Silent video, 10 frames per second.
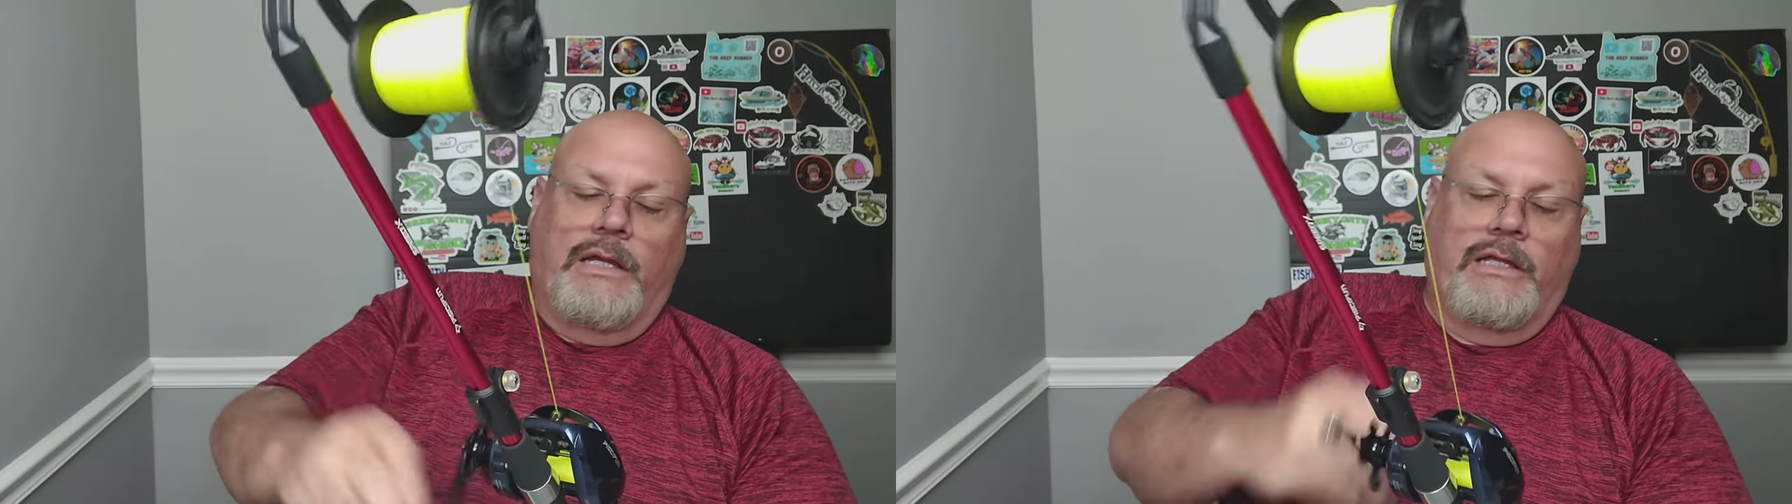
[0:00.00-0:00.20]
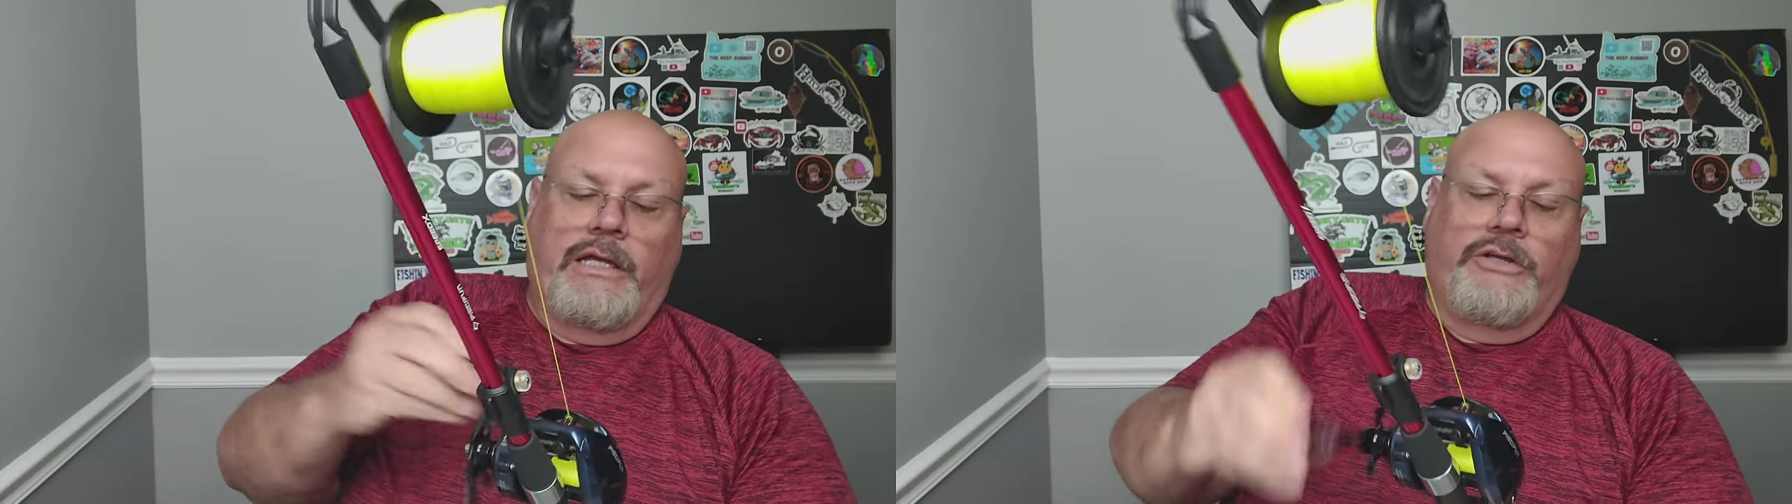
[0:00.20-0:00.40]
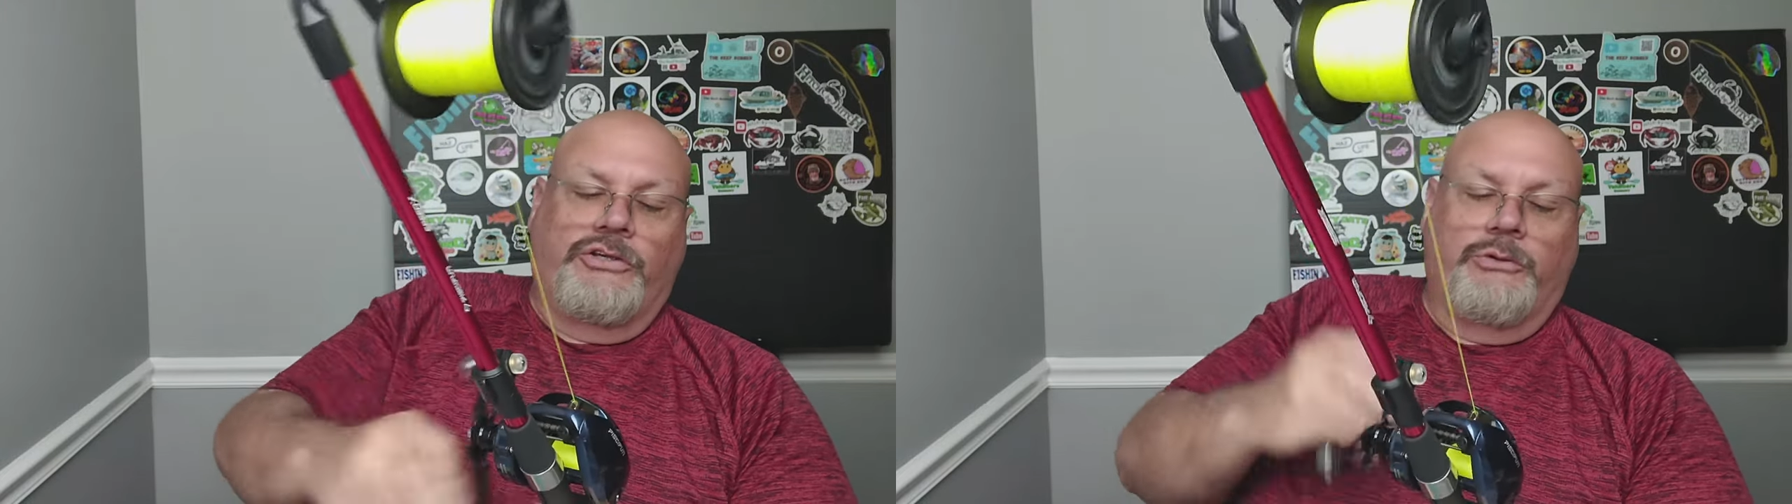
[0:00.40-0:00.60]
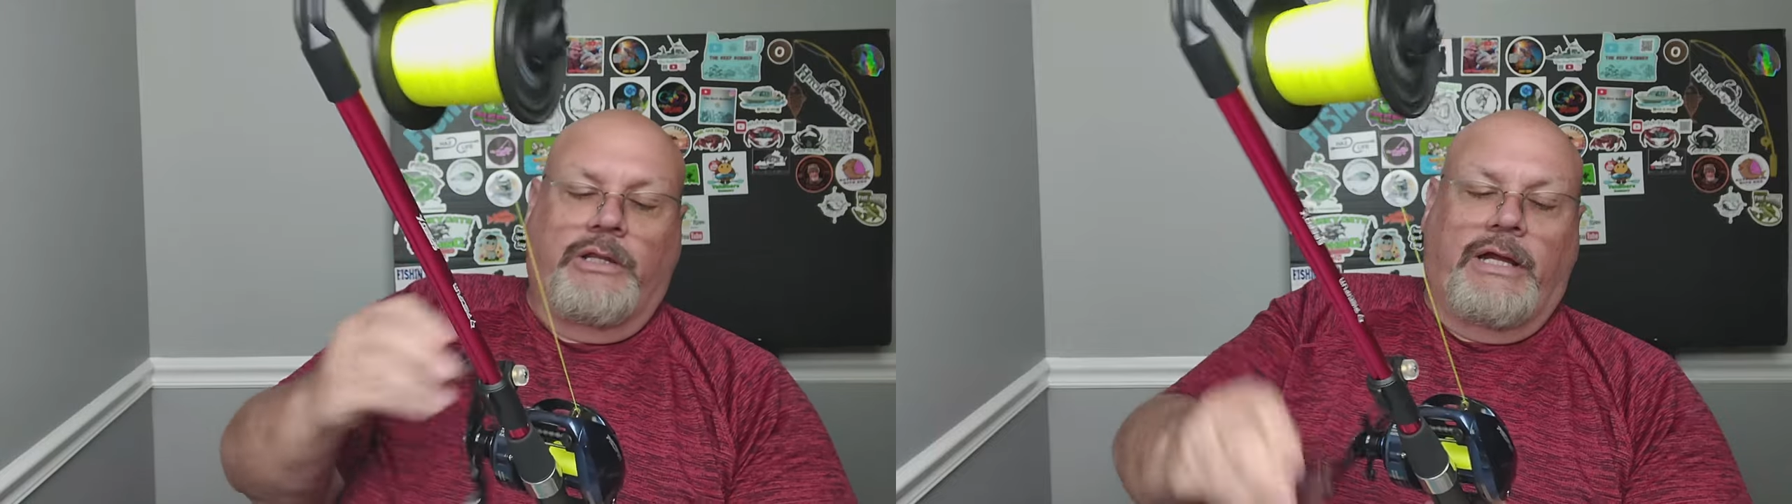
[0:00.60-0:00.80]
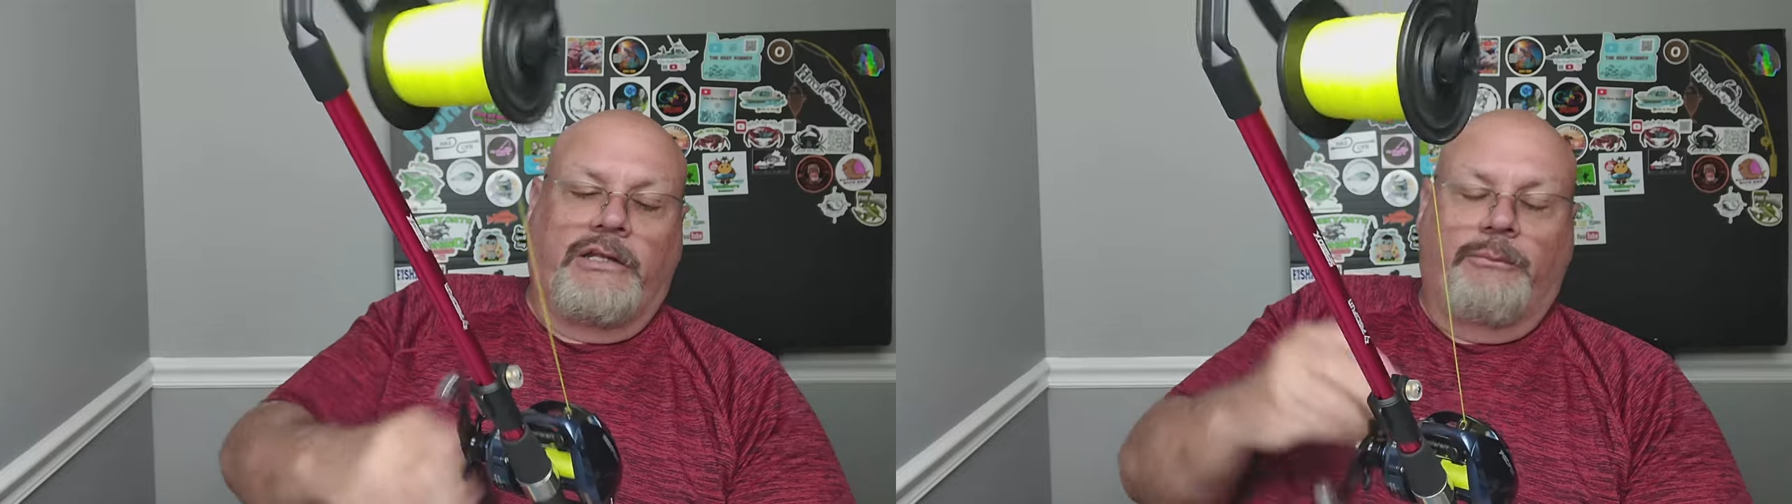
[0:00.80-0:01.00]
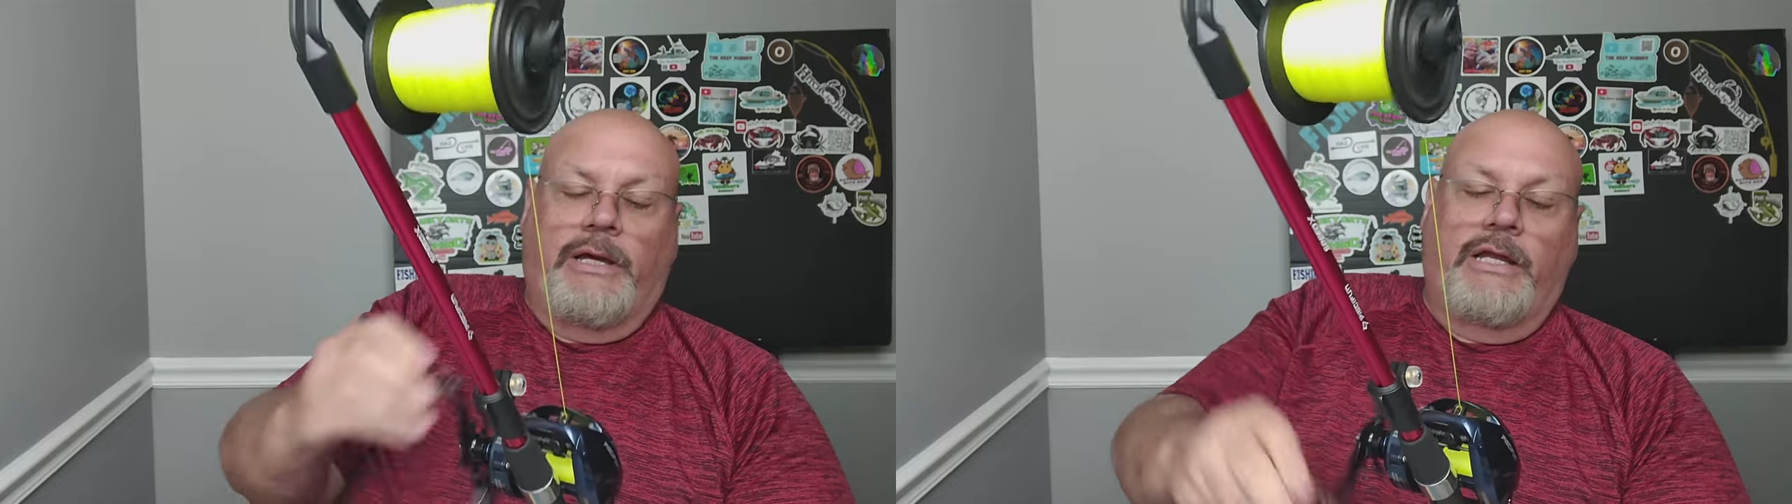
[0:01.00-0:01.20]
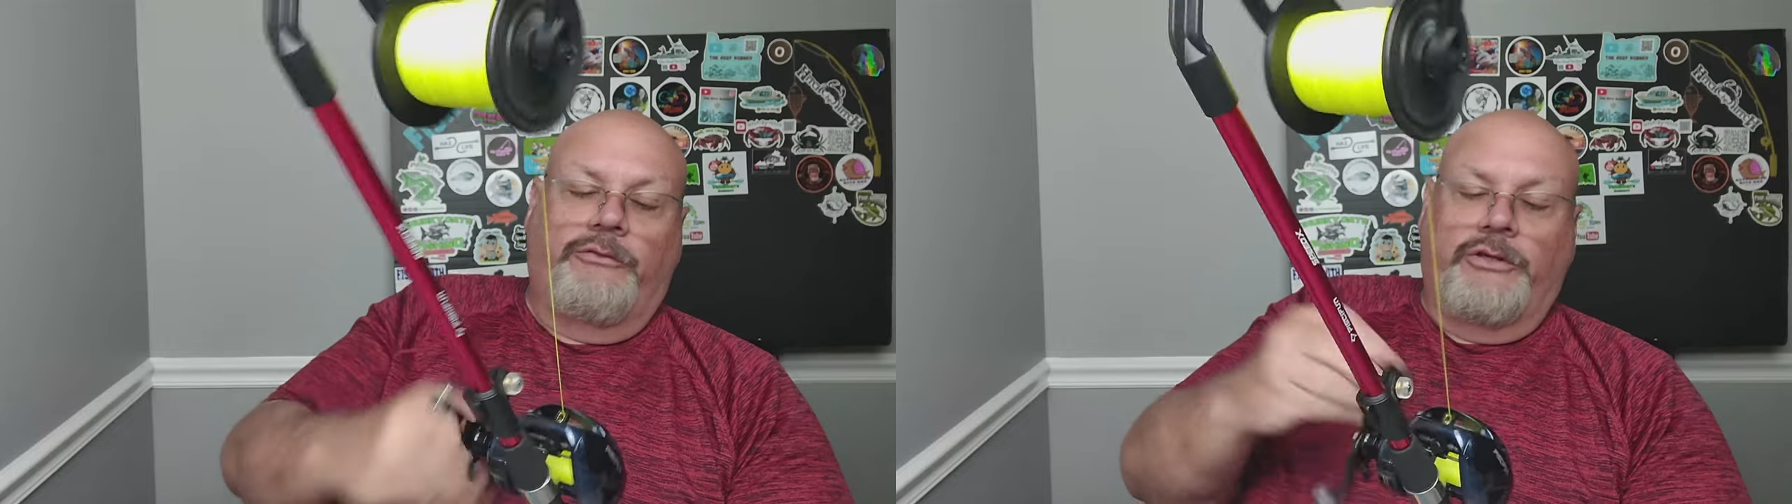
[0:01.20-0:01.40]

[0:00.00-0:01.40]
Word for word: in case you would like to buy it.